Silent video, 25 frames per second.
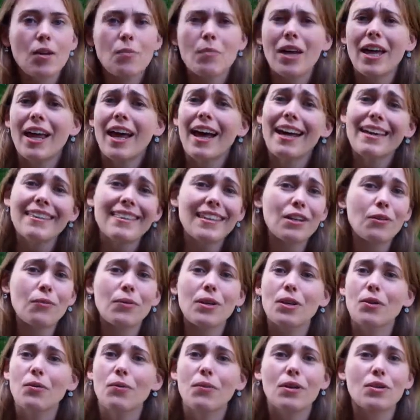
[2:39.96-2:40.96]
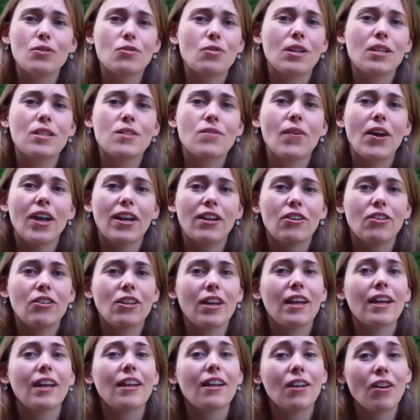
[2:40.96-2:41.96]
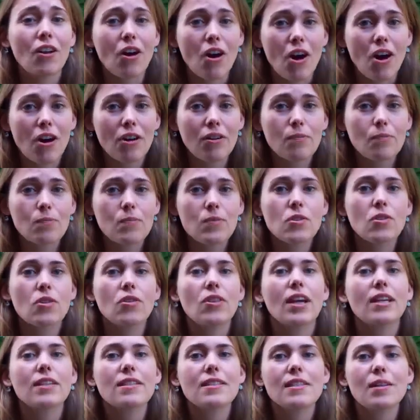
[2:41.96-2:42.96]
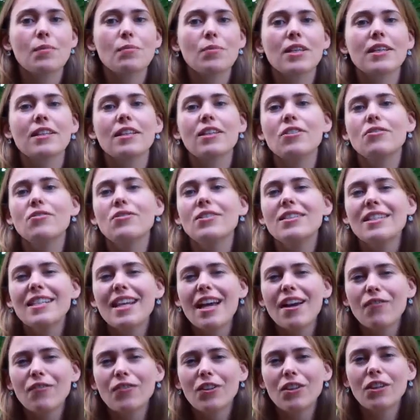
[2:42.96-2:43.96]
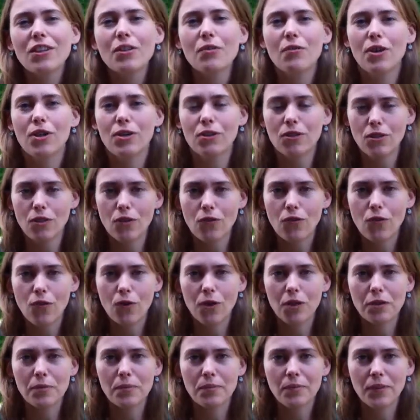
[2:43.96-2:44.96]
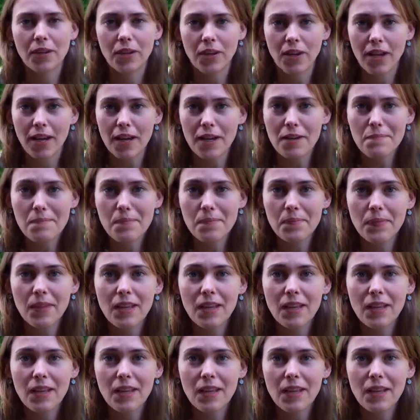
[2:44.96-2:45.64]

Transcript: But I think we don't want trans fat in our diet at all, so that's something that you definitely want to look for, okay?